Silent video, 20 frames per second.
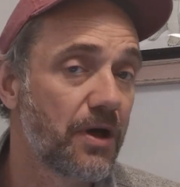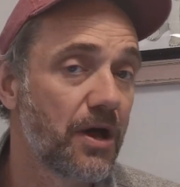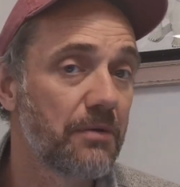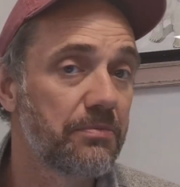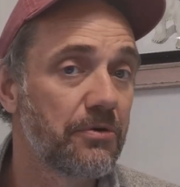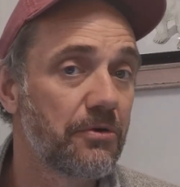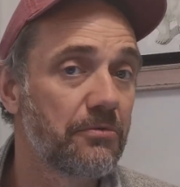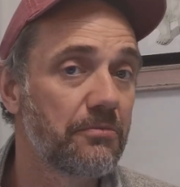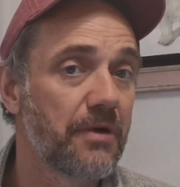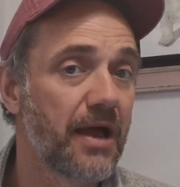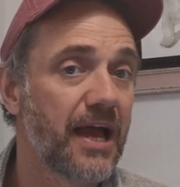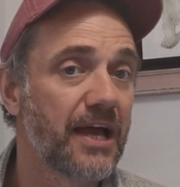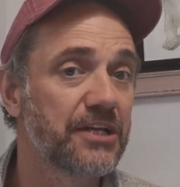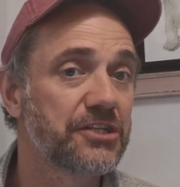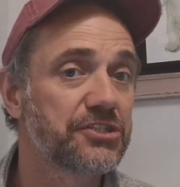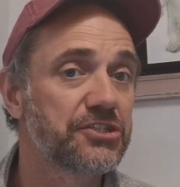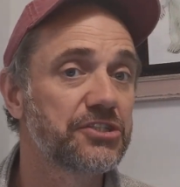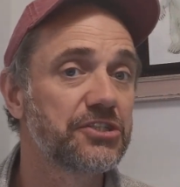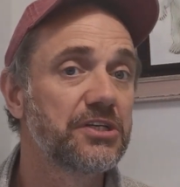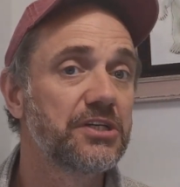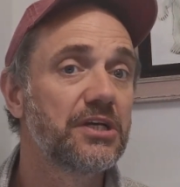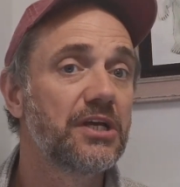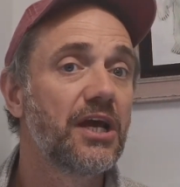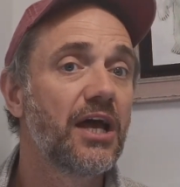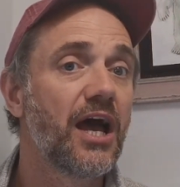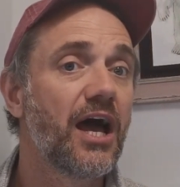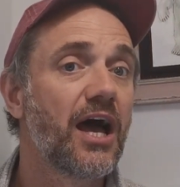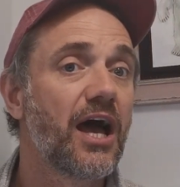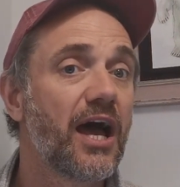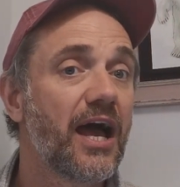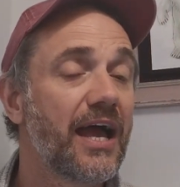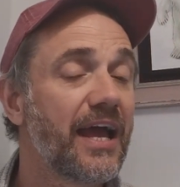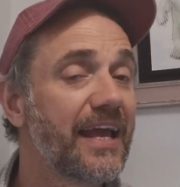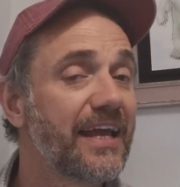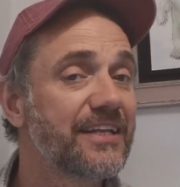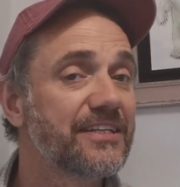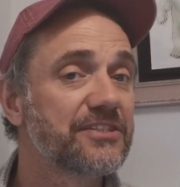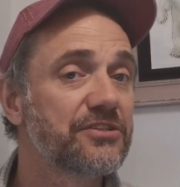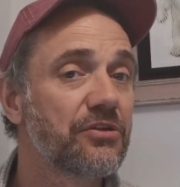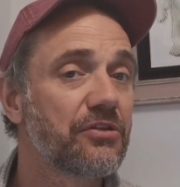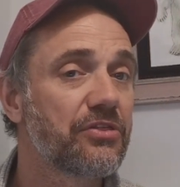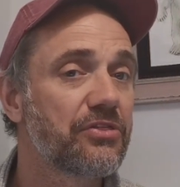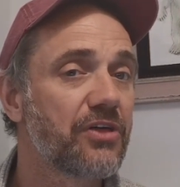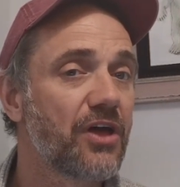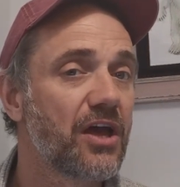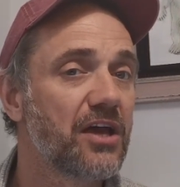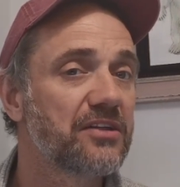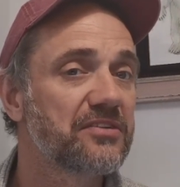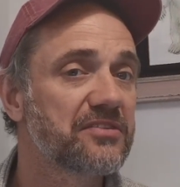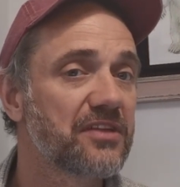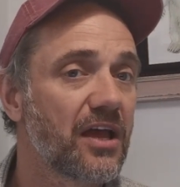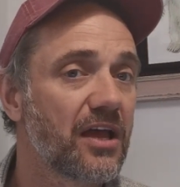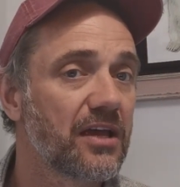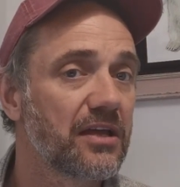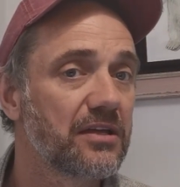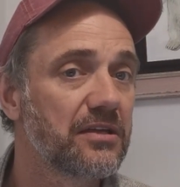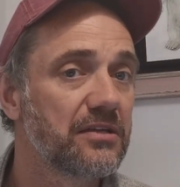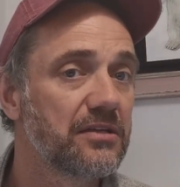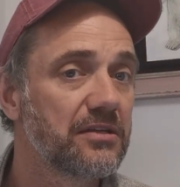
Purple Mash uh, until Thursday.